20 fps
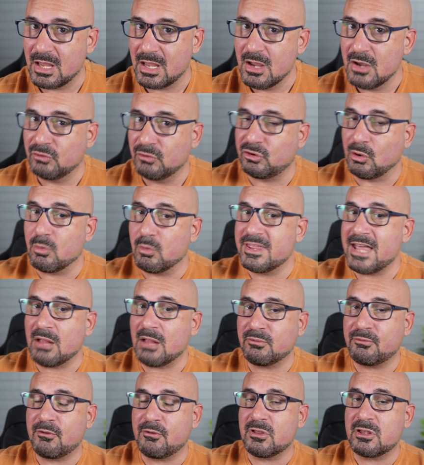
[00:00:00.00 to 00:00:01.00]
So without
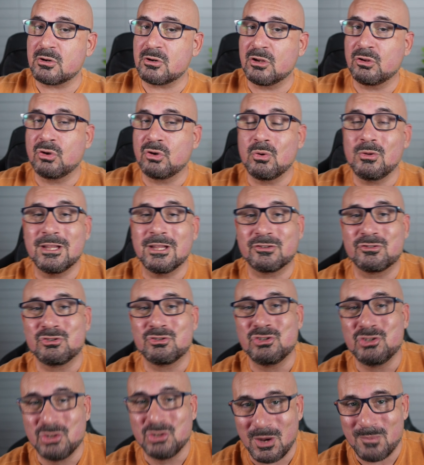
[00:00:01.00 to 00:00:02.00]
further ado, let's
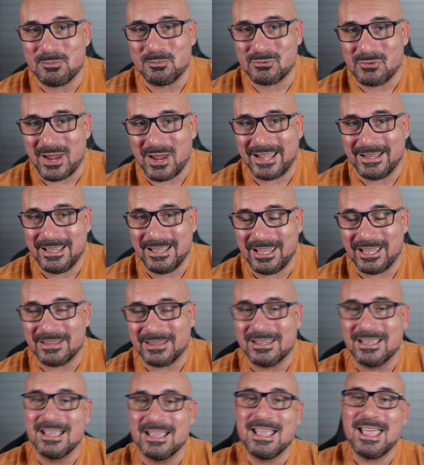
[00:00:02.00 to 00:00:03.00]
jump right in
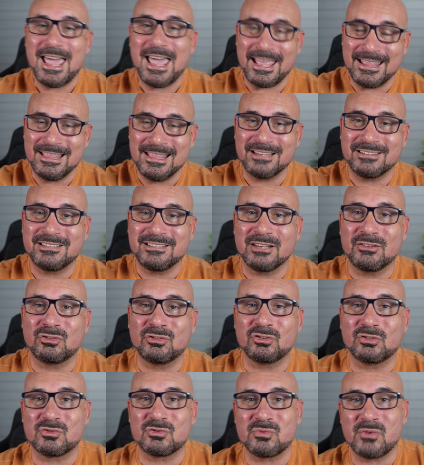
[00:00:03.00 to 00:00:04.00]
and let's get
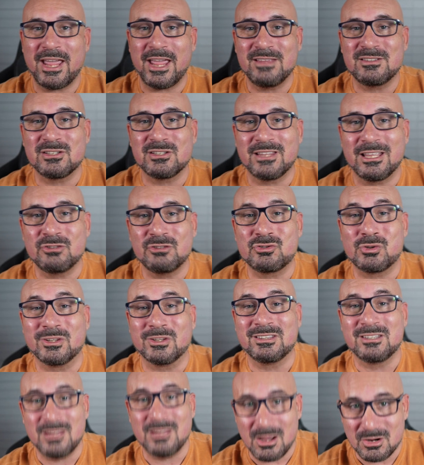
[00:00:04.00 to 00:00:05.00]
straight to the
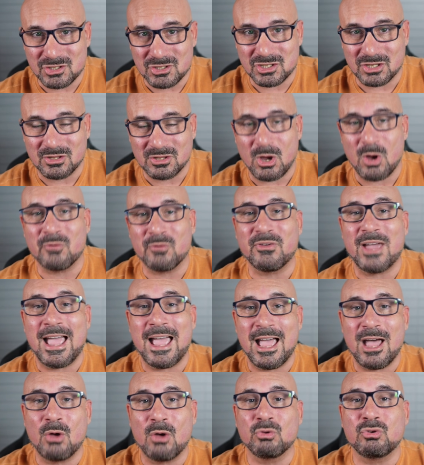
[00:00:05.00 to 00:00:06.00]
introduction of
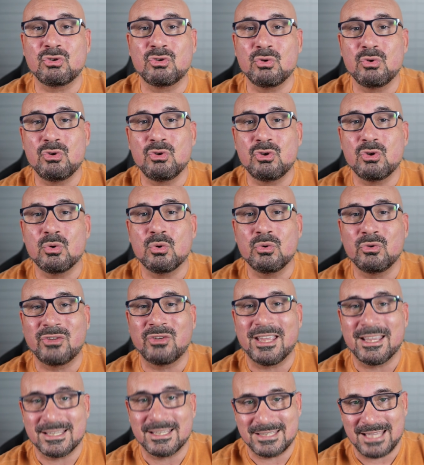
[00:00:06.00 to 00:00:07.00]
how to use
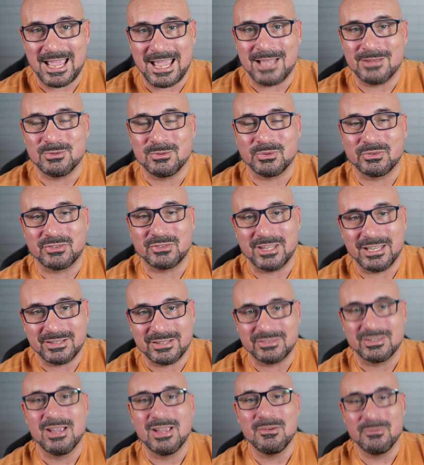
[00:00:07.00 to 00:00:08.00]

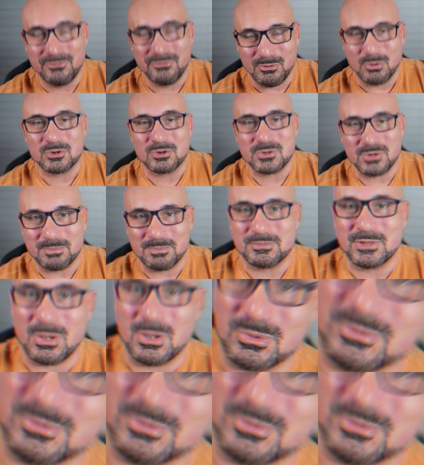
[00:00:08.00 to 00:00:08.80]
candlesticks for crypto.